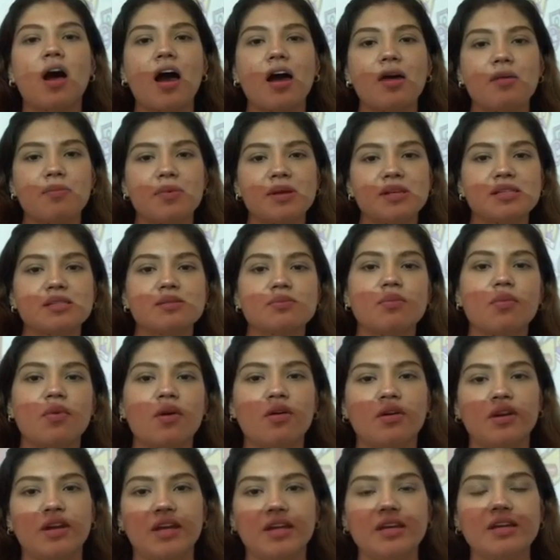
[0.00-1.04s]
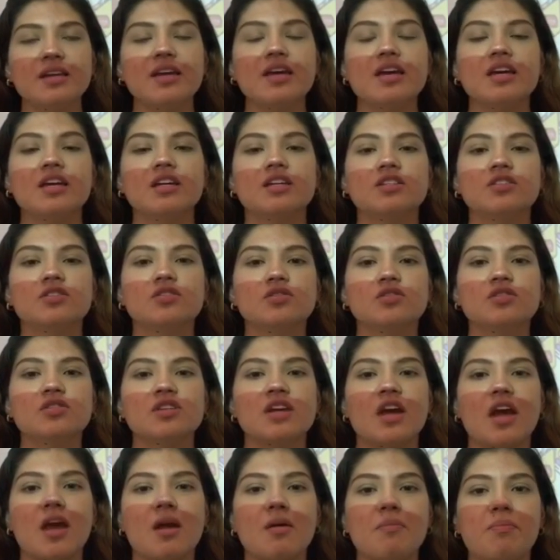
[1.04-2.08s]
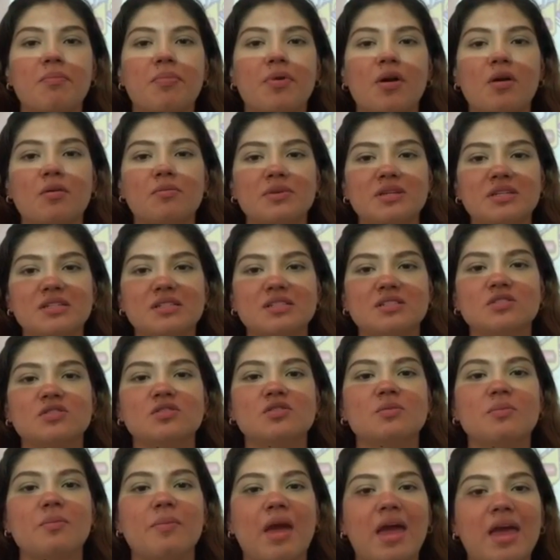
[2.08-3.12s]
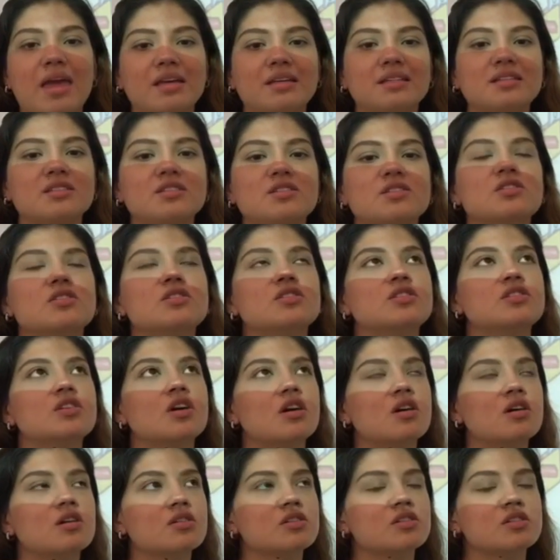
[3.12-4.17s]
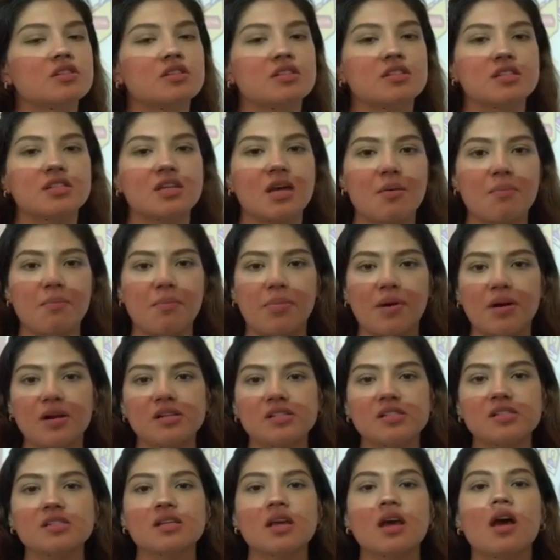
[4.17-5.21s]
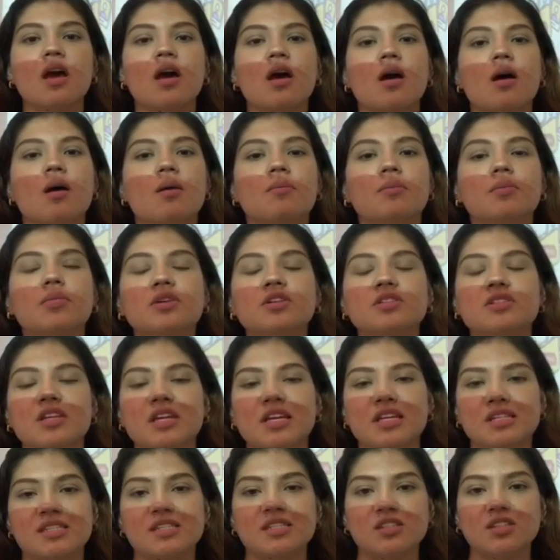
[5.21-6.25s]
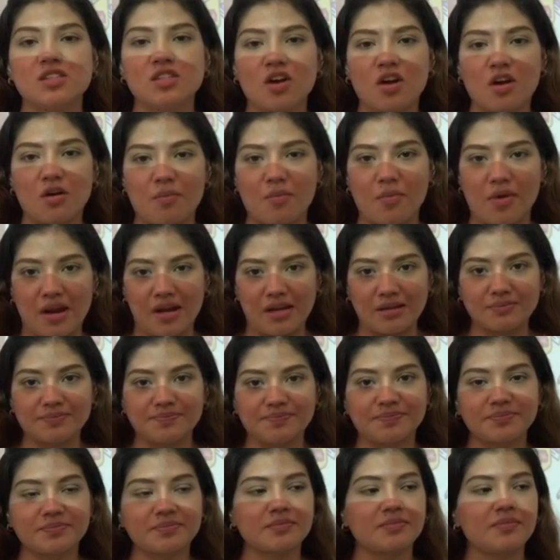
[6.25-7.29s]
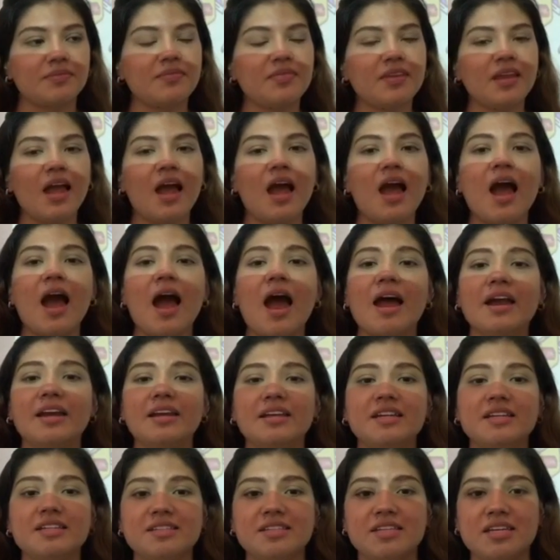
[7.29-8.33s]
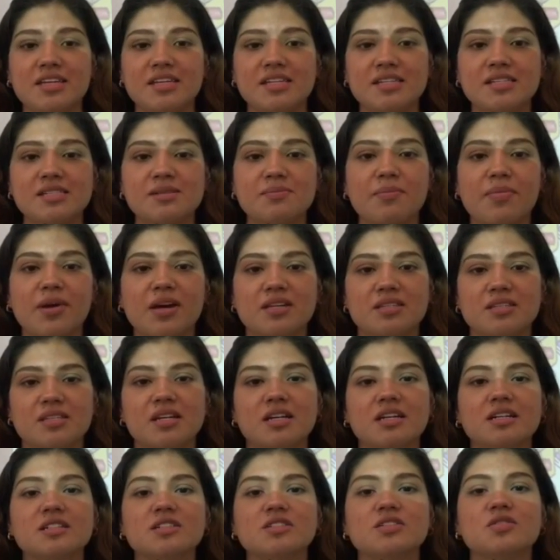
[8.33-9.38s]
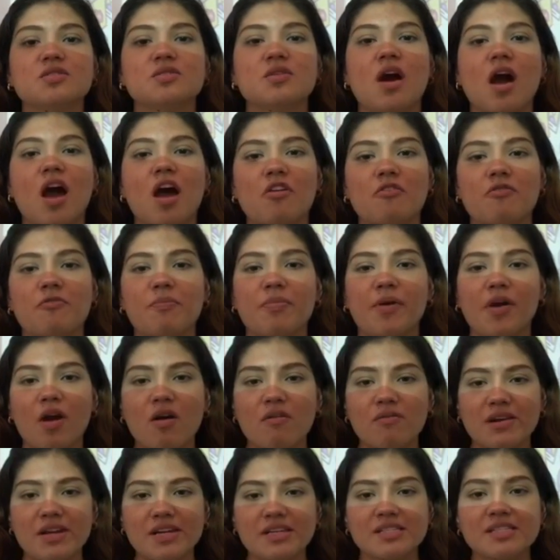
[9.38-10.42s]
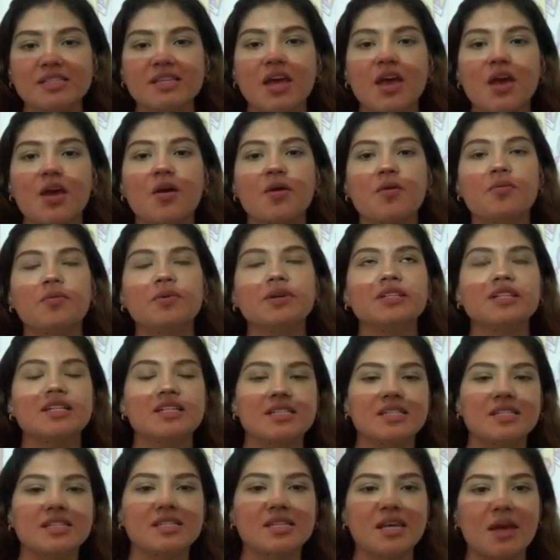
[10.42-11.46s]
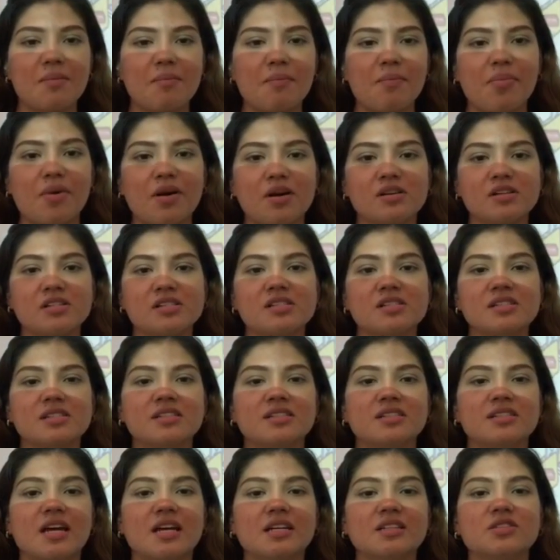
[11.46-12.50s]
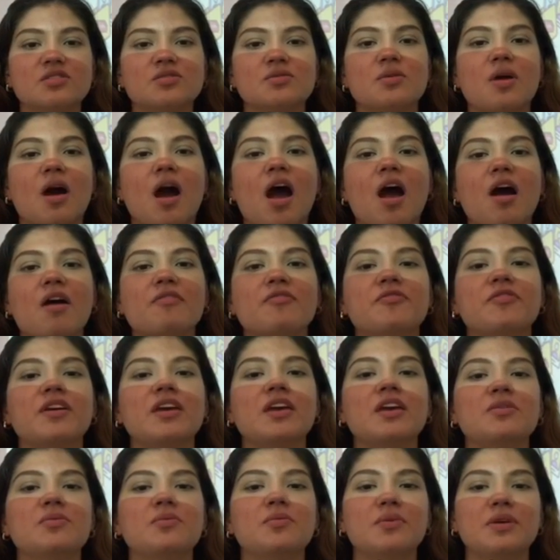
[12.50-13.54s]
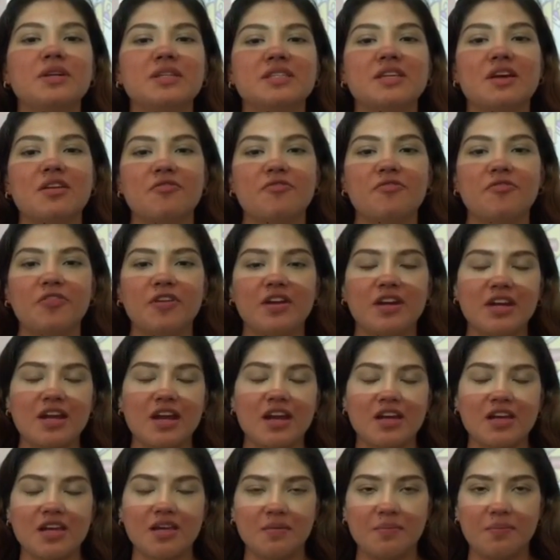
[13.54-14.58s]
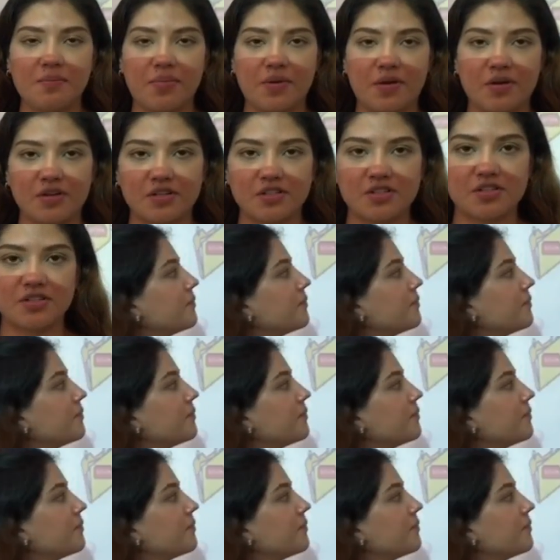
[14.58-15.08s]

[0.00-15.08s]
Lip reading: advance money to the provider to make those samples, but it's normal. And it is better to have problems with the samples than to have it with the final import.